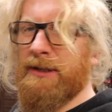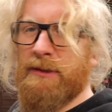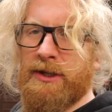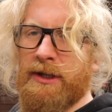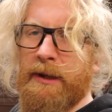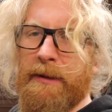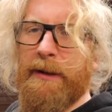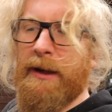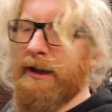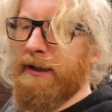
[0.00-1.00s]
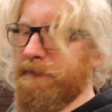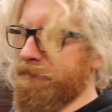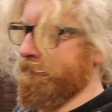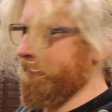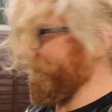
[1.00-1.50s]
I'm just gonna, I
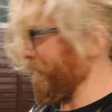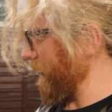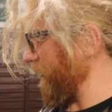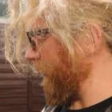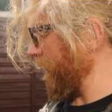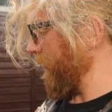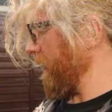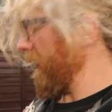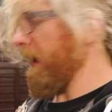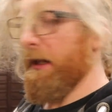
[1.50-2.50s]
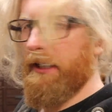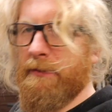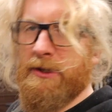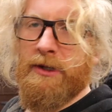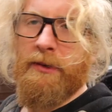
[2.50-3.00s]
don't know. I think
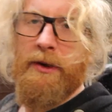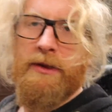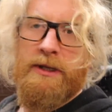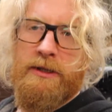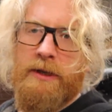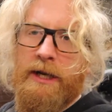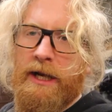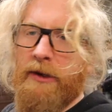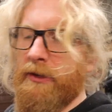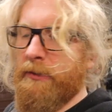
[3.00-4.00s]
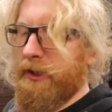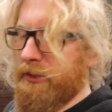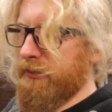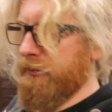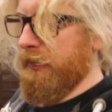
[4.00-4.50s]
I'm just gonna round these, and I can't really be
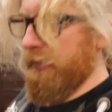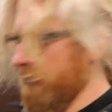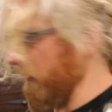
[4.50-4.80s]
arsed doing that.